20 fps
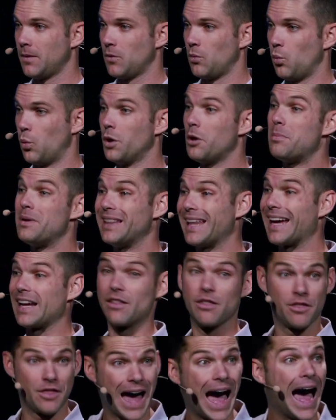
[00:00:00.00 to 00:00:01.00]
We're to be like
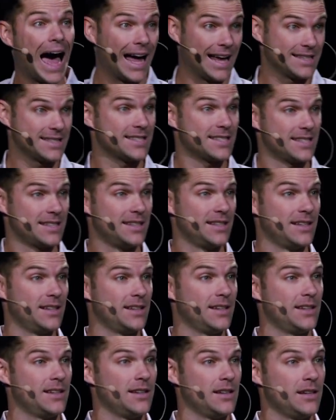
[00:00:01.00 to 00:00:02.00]
that.
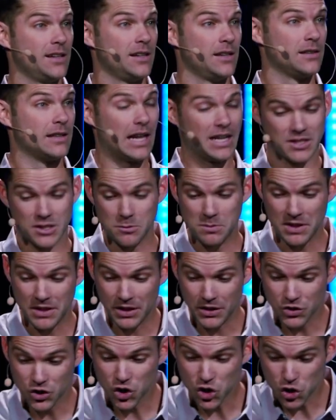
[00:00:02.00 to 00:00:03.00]
That is to be
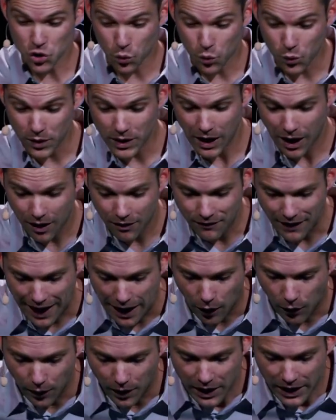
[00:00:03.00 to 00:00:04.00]
the story of
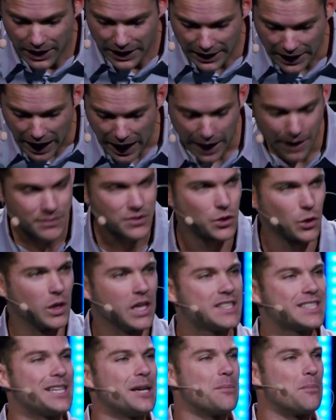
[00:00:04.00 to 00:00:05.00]
our lives. So
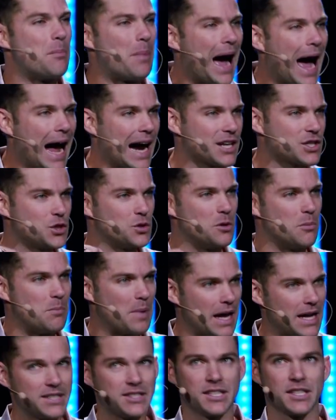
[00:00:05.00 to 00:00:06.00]
let's get back to the
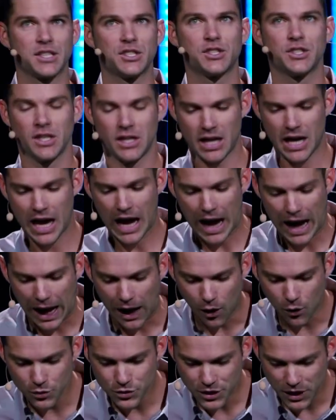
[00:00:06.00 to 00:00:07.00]
basics.
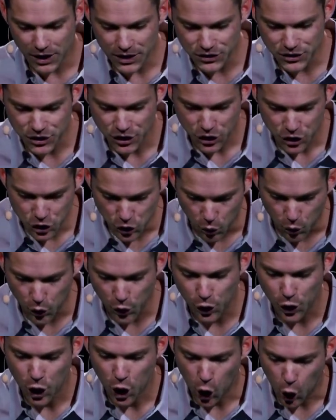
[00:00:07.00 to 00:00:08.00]
How does
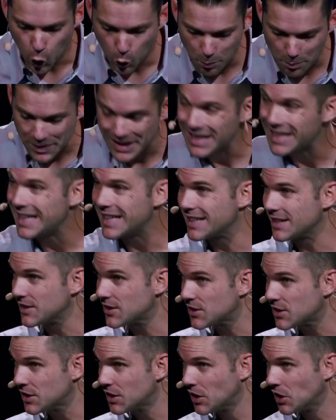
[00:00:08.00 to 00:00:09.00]
your
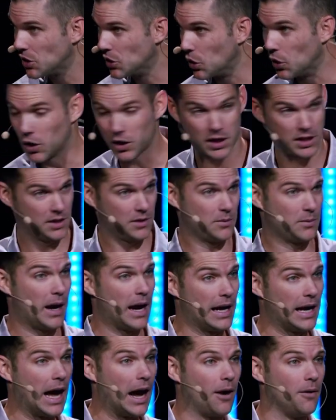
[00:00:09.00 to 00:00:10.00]
obedience look right
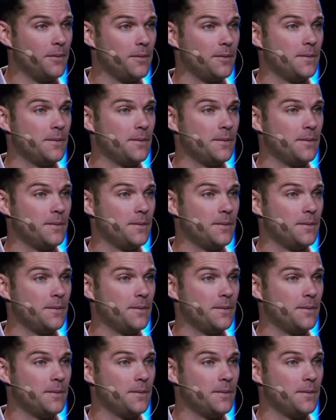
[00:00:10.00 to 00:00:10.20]
now?